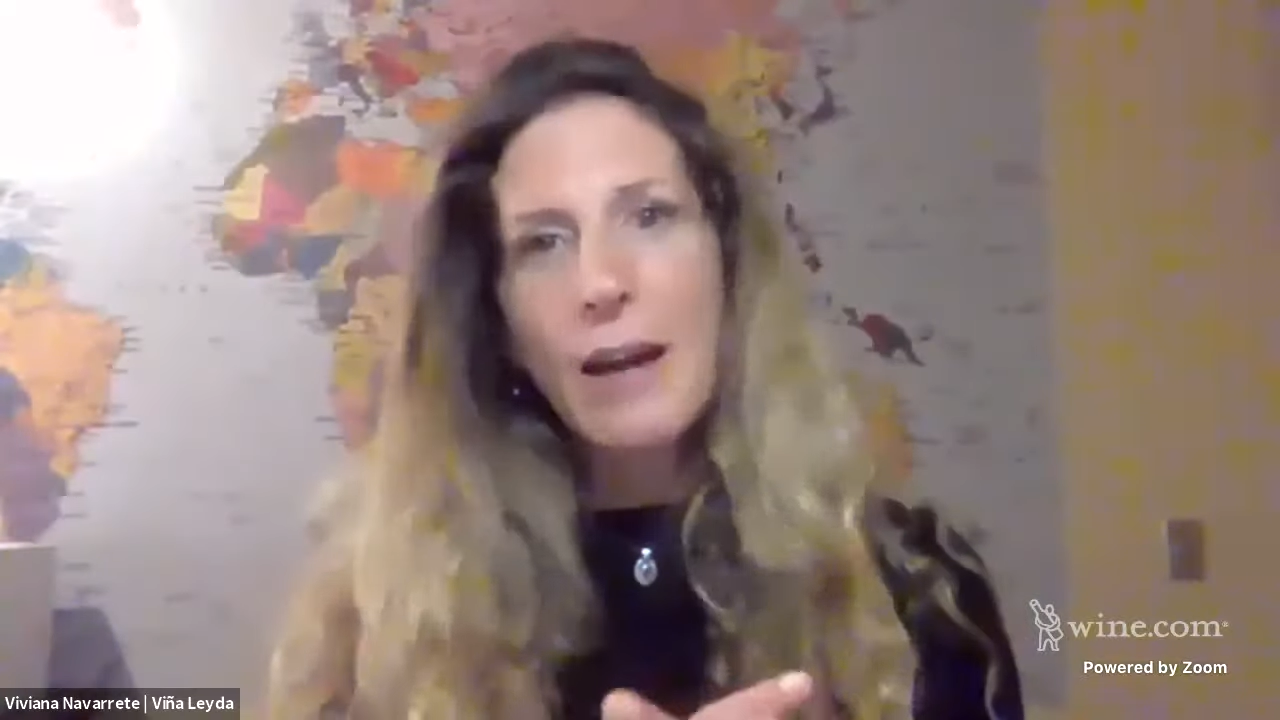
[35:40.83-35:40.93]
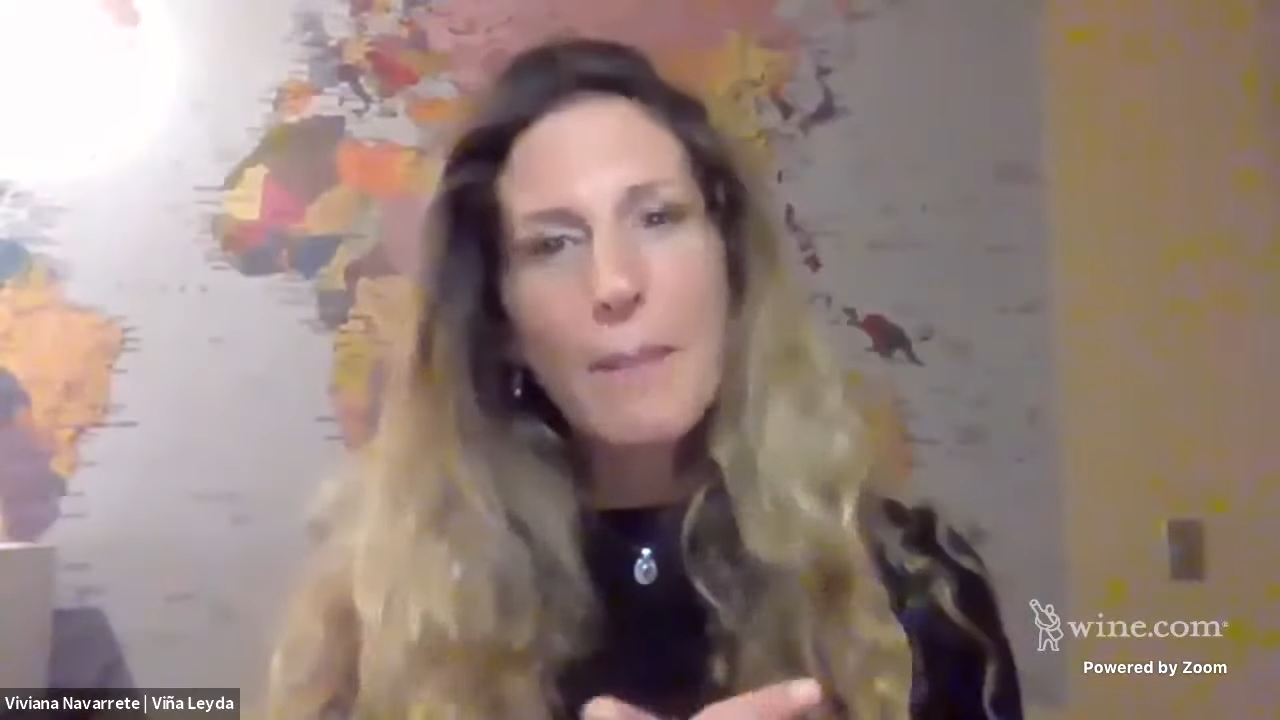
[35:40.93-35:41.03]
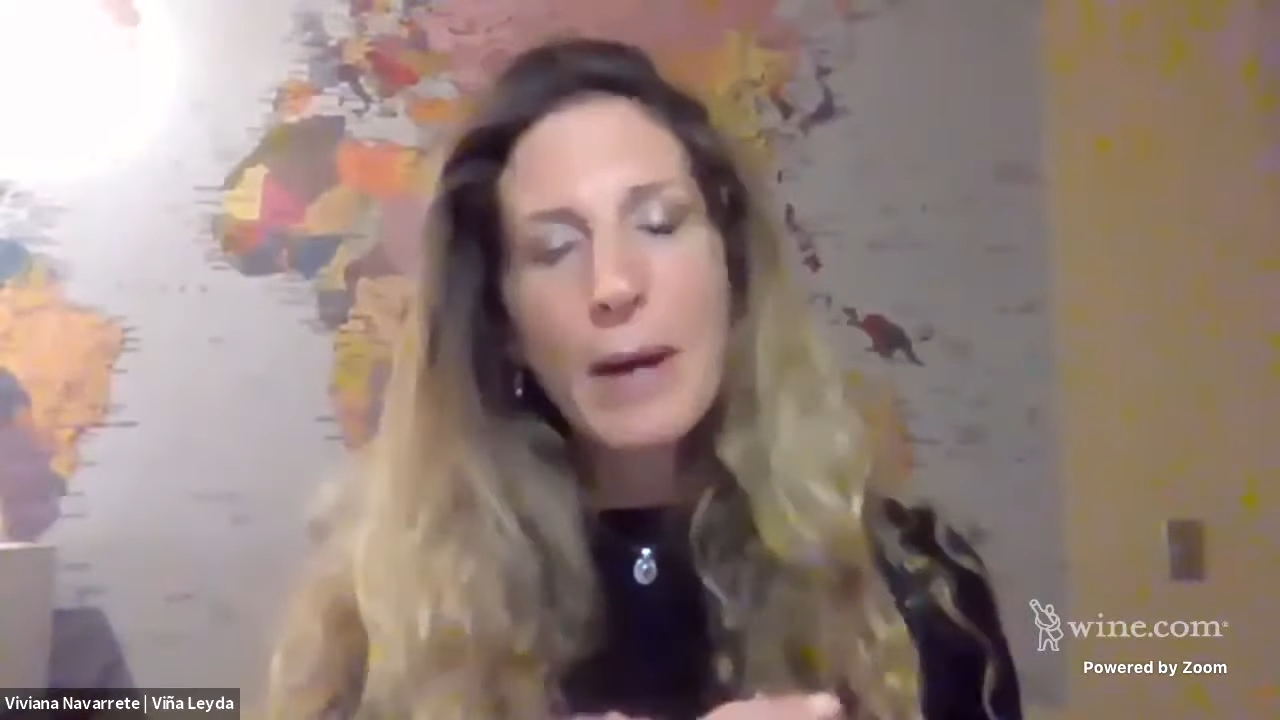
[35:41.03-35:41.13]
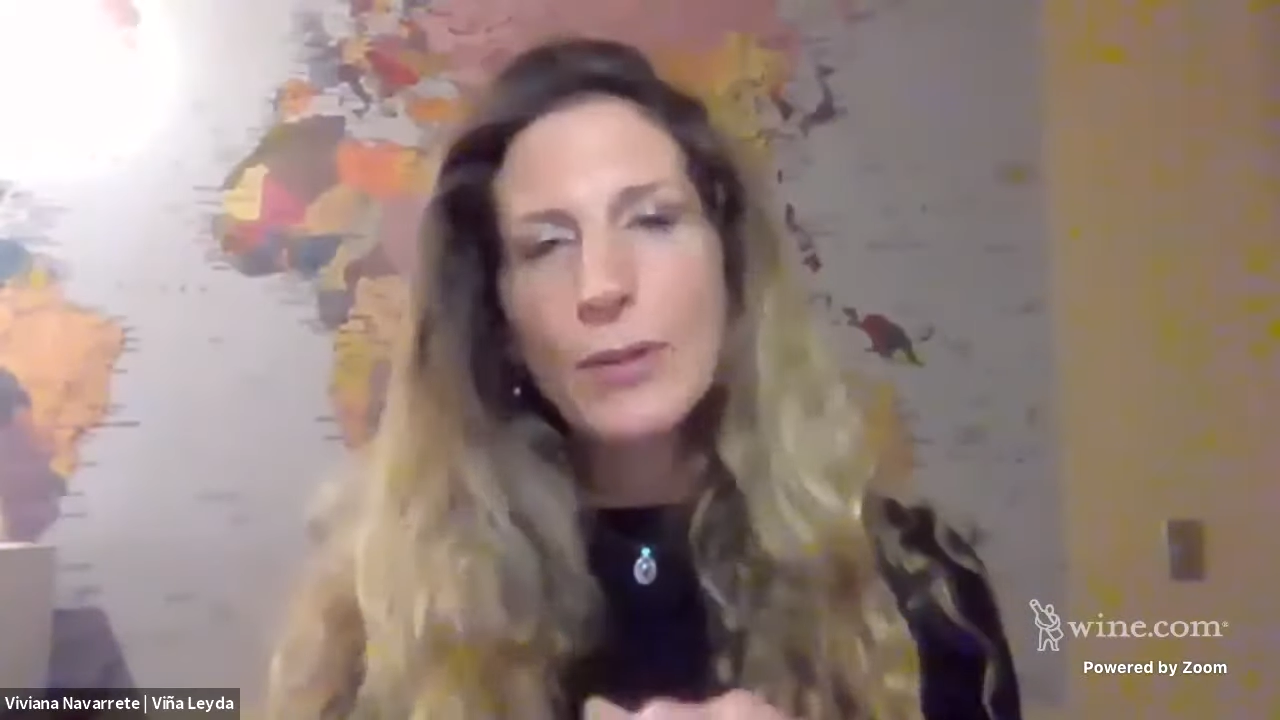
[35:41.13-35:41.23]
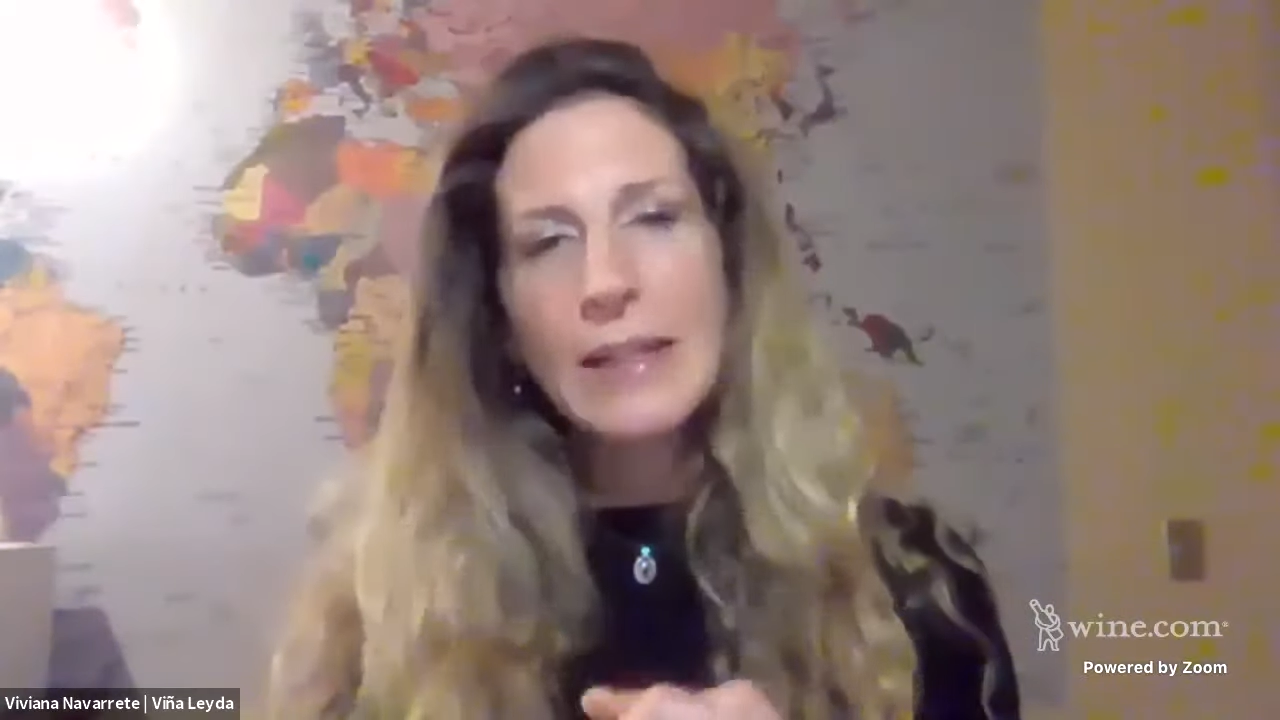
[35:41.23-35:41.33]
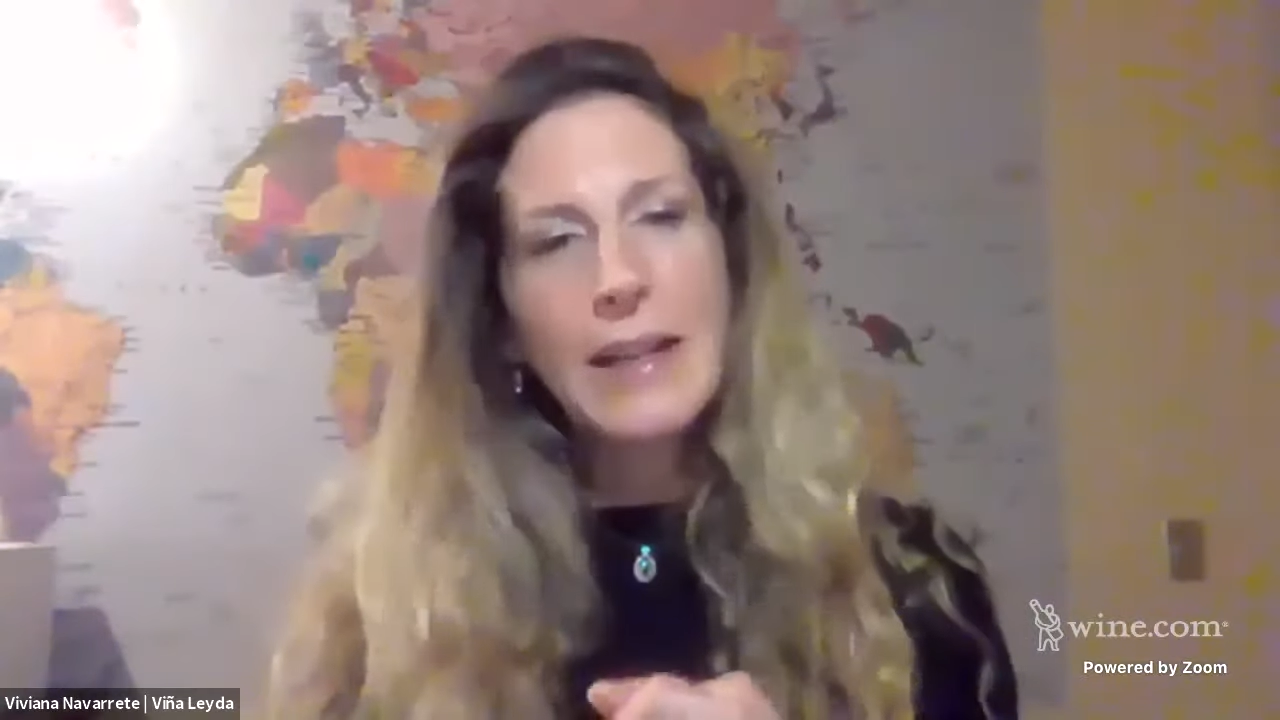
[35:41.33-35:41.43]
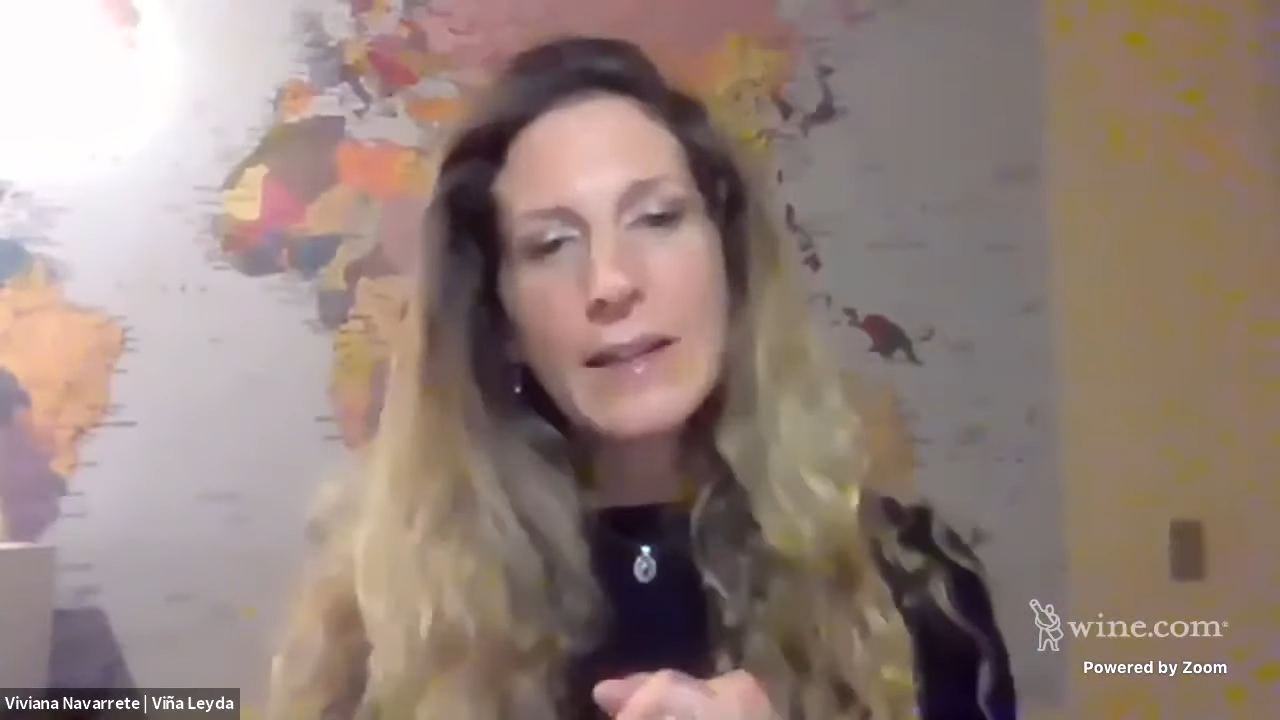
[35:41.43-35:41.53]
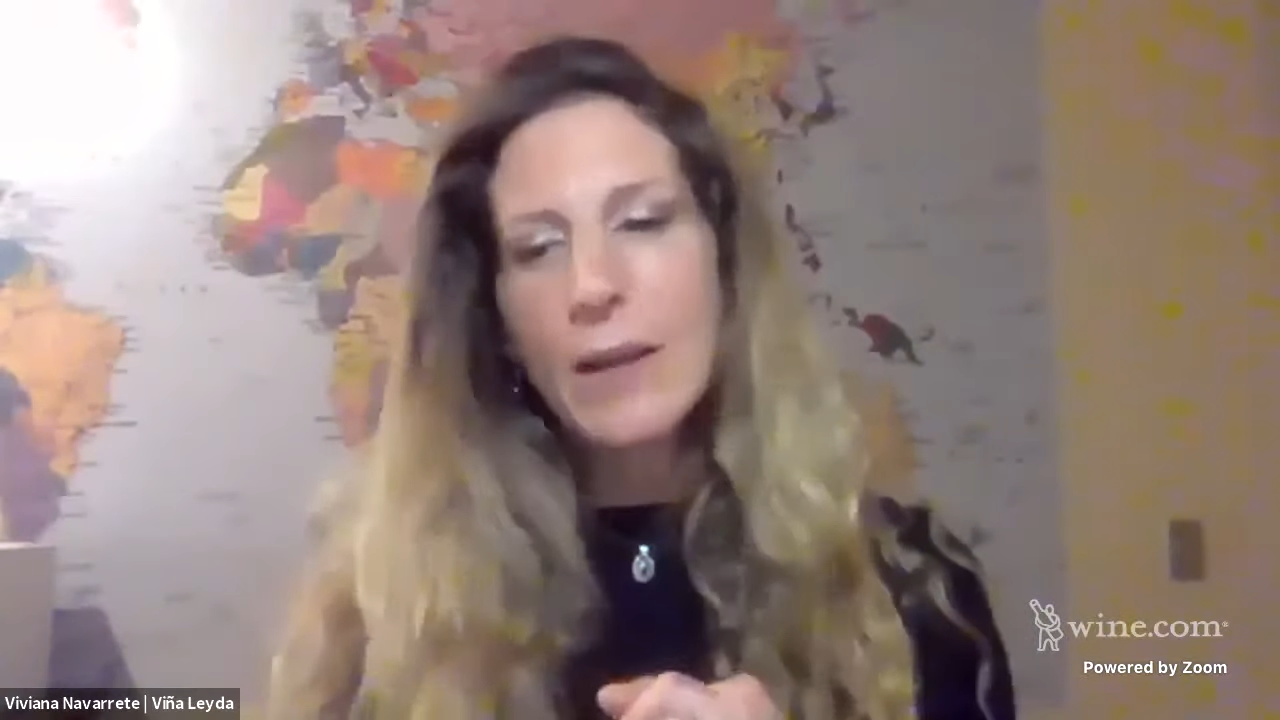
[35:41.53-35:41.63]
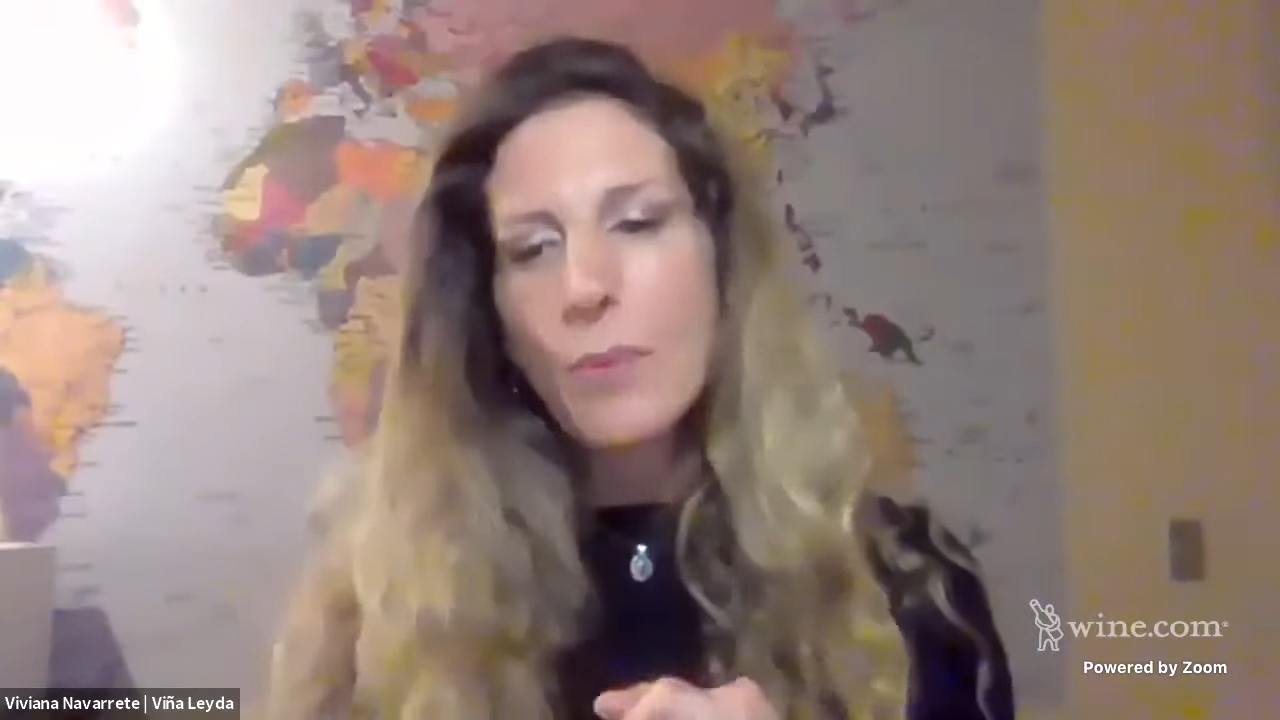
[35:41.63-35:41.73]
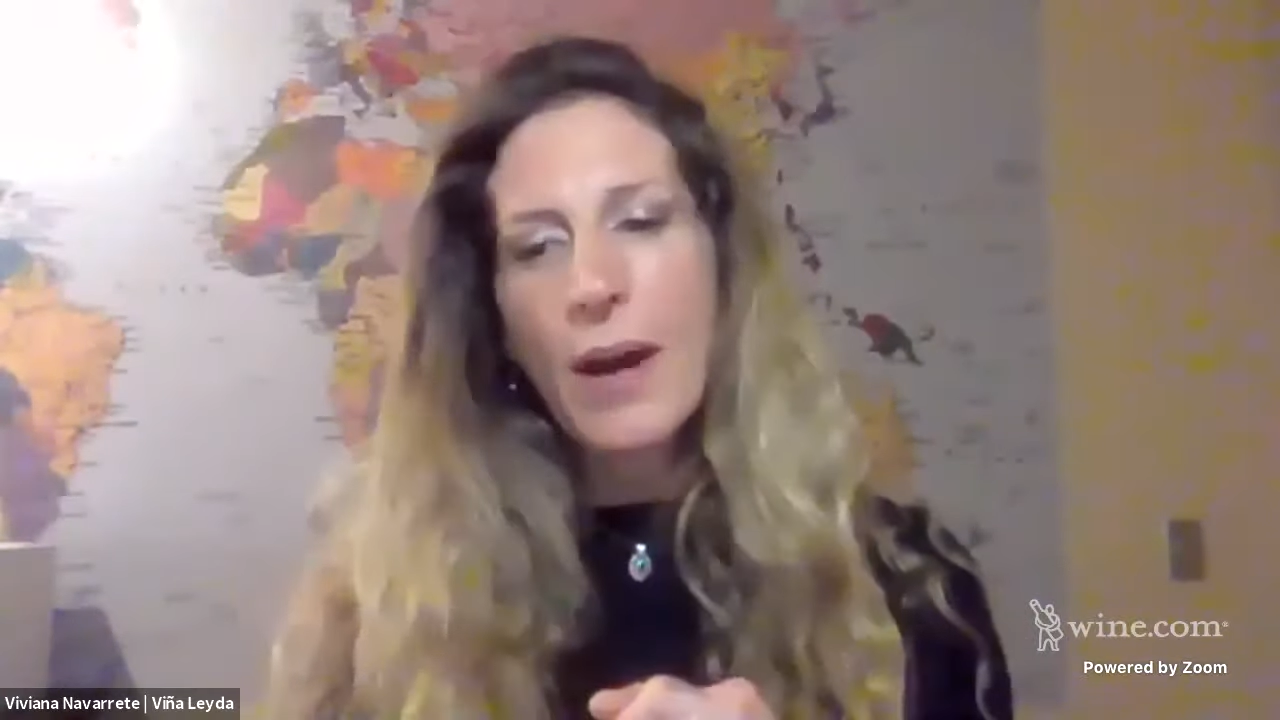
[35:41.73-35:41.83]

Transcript: about Leyda